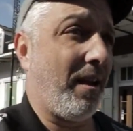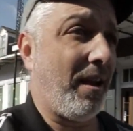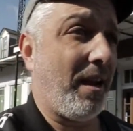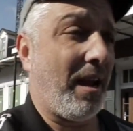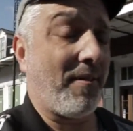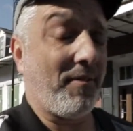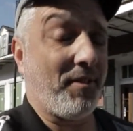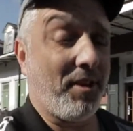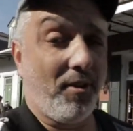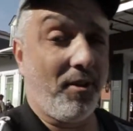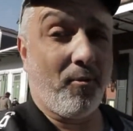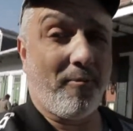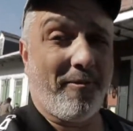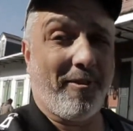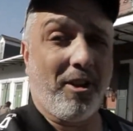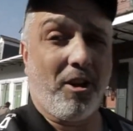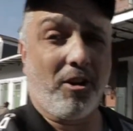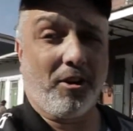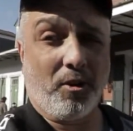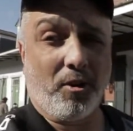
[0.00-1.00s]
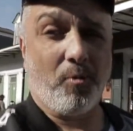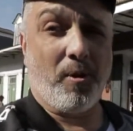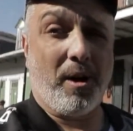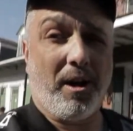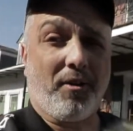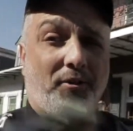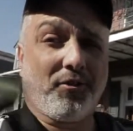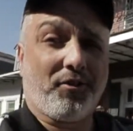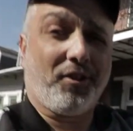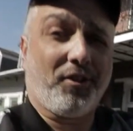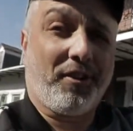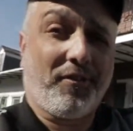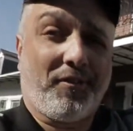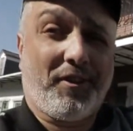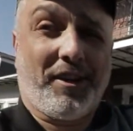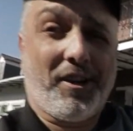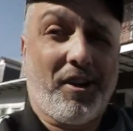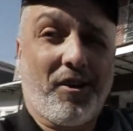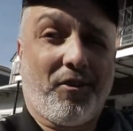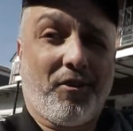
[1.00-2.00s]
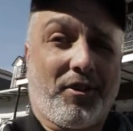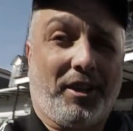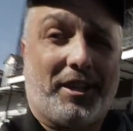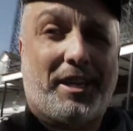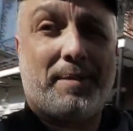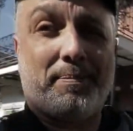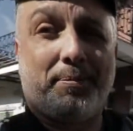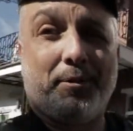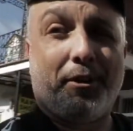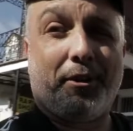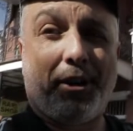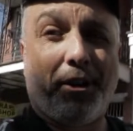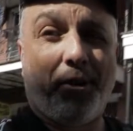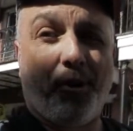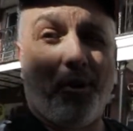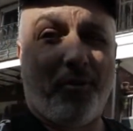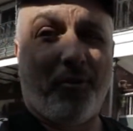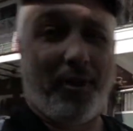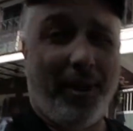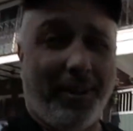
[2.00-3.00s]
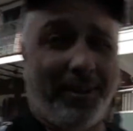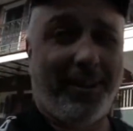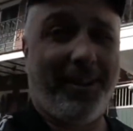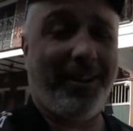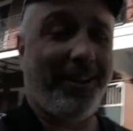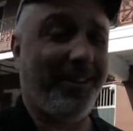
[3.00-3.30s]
Haven't done a vlog in a while, so if you notice, I keep looking over at the